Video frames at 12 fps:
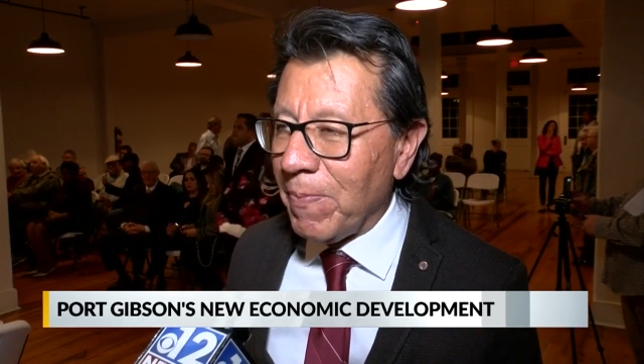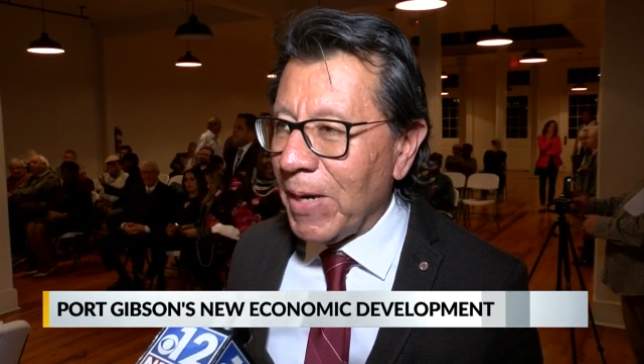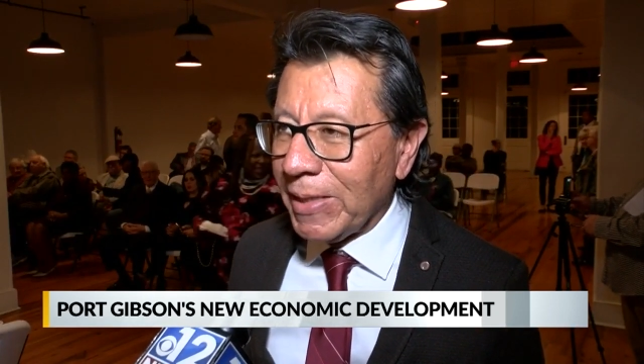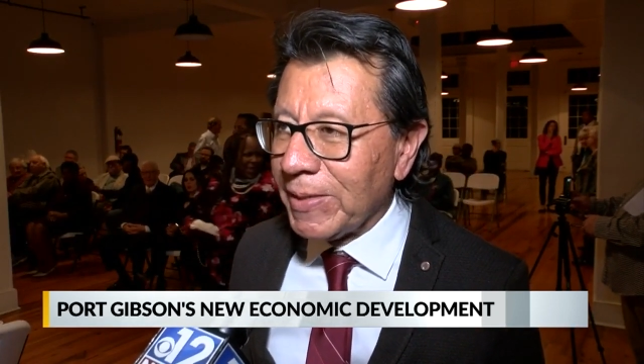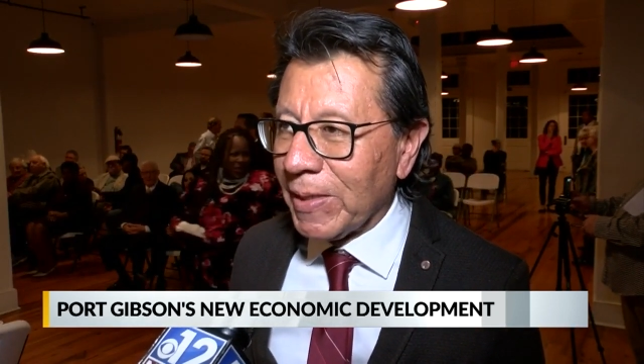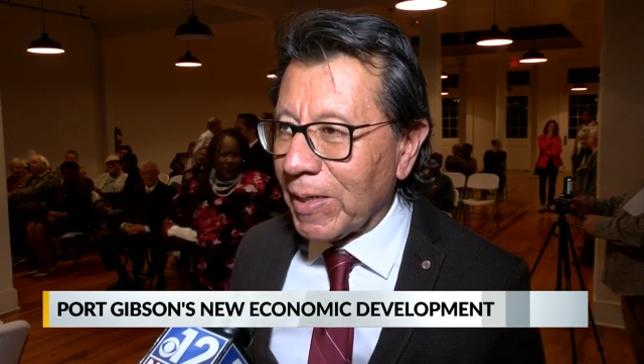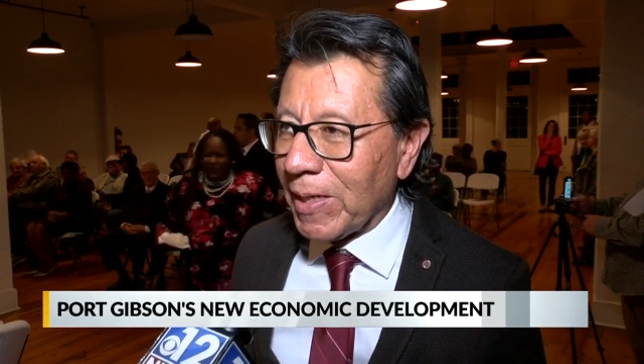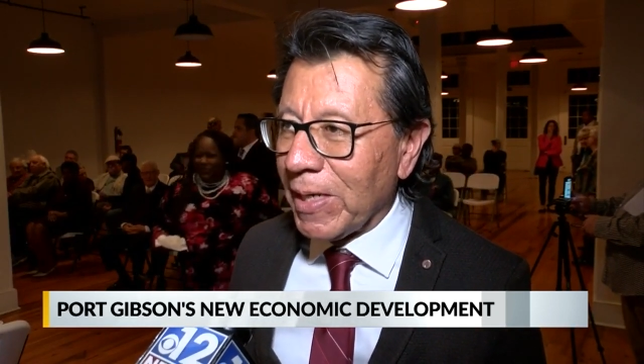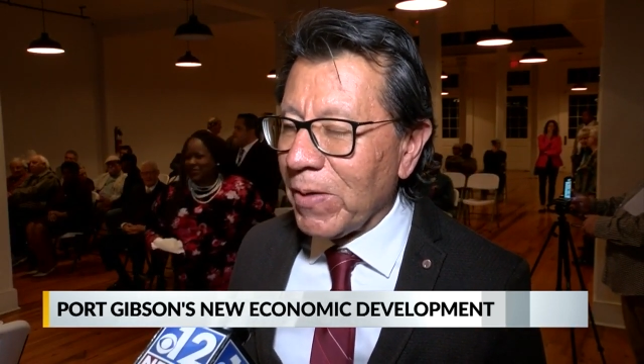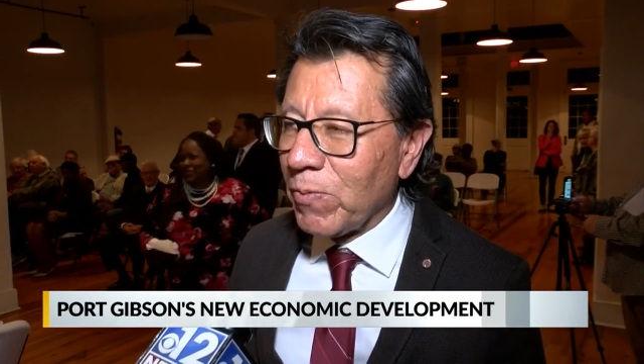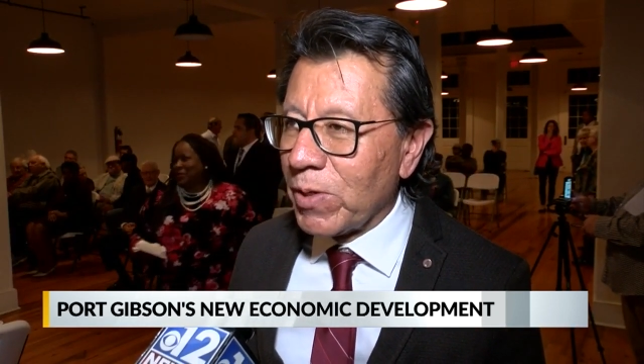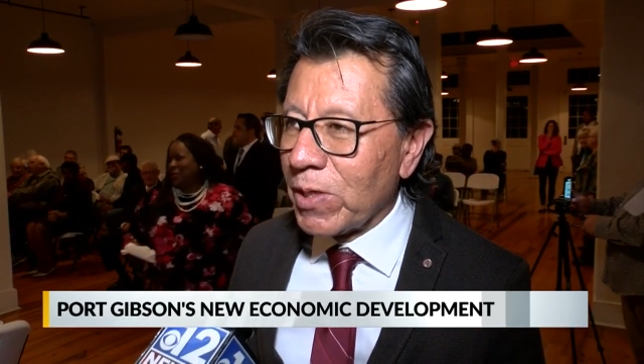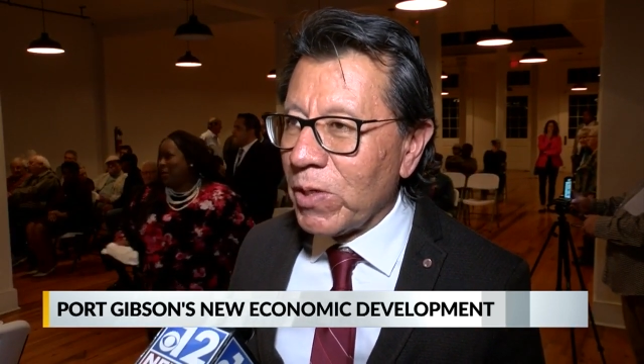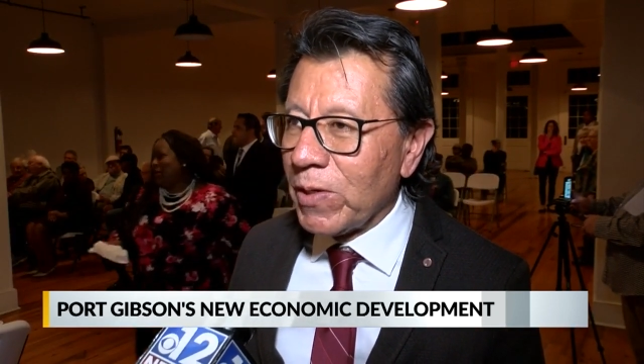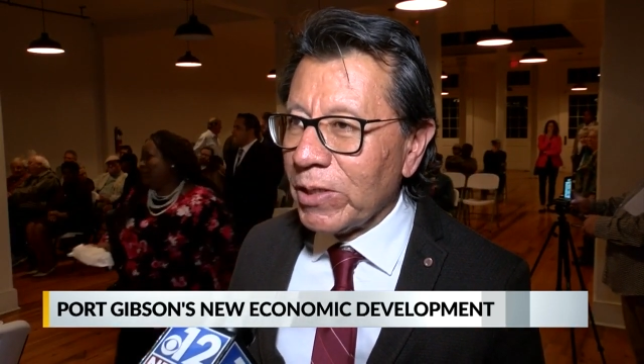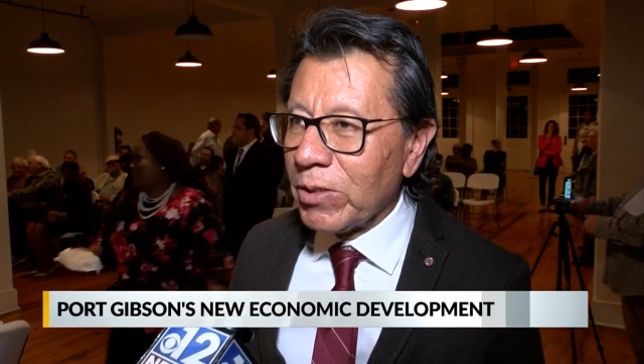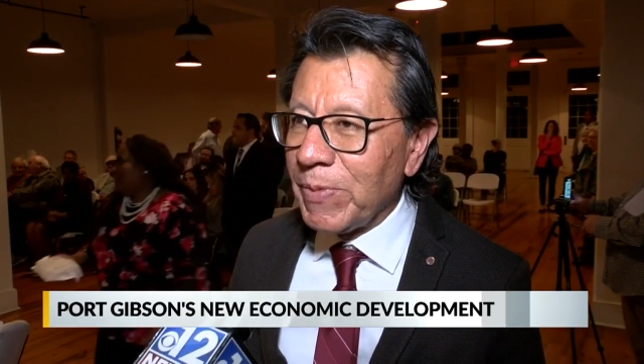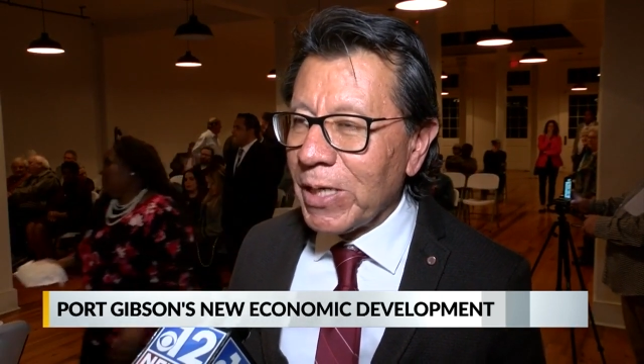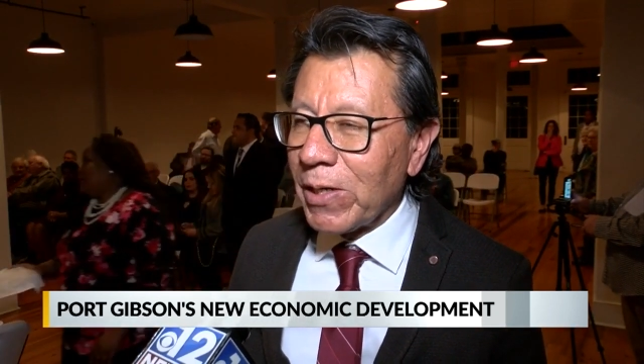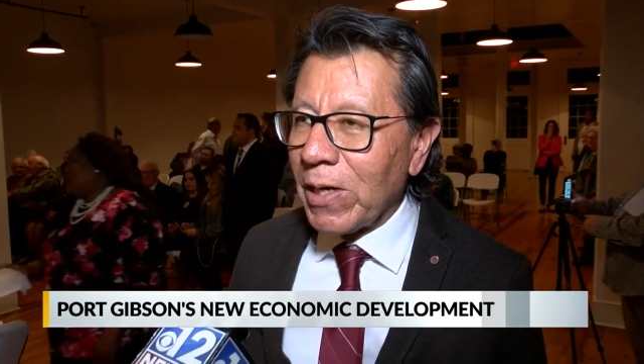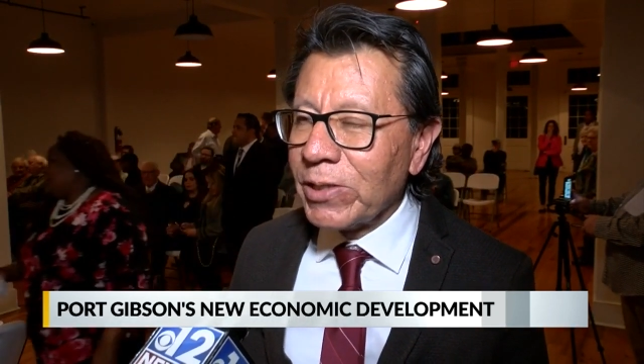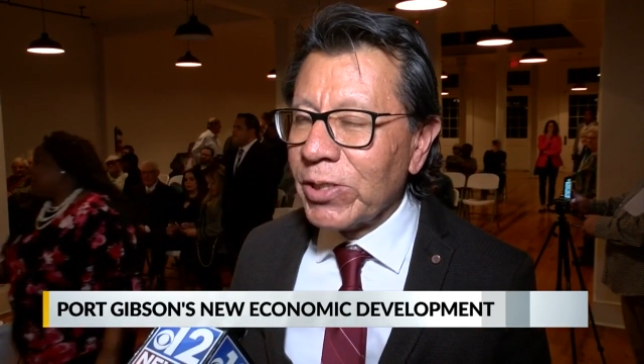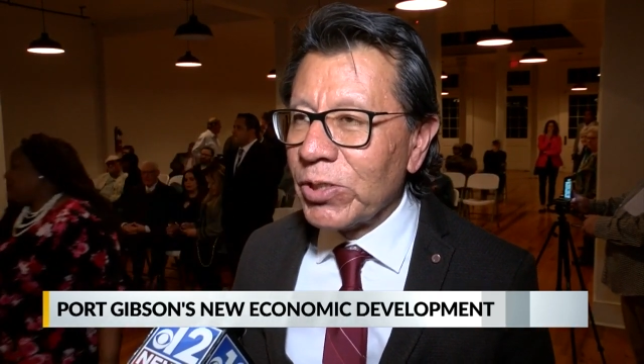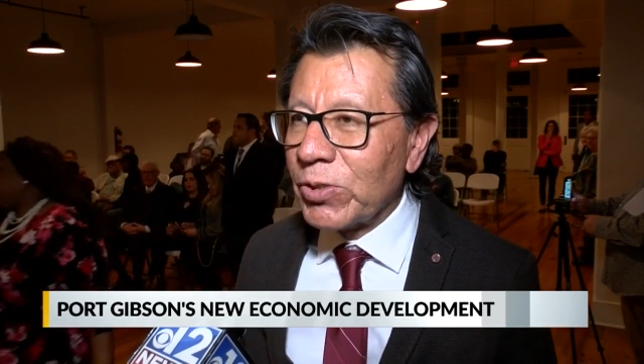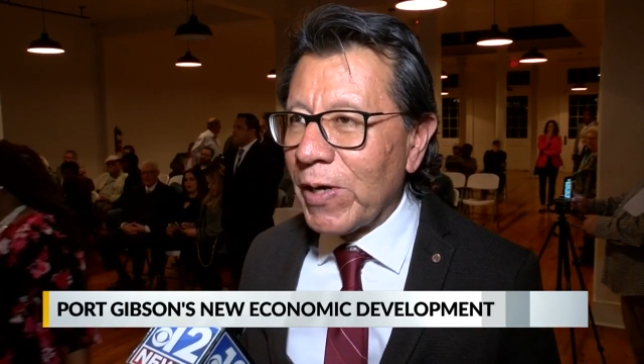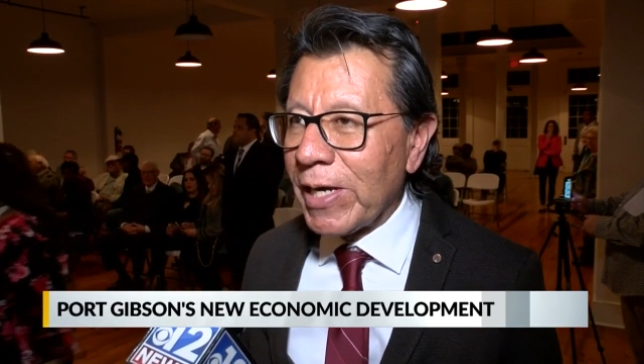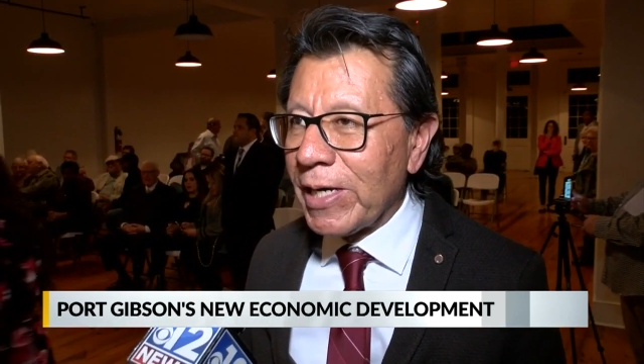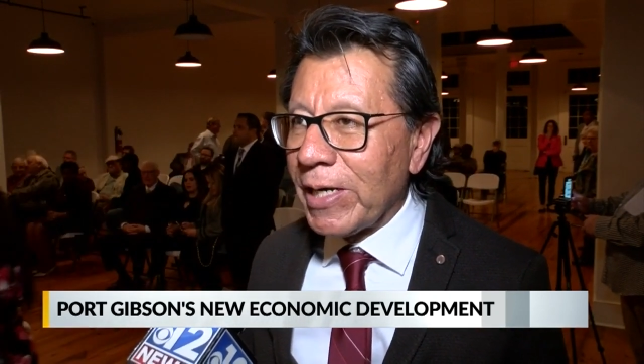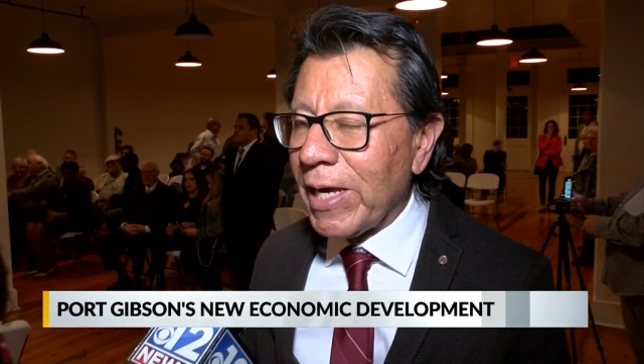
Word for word: basically, we're going to be concentrating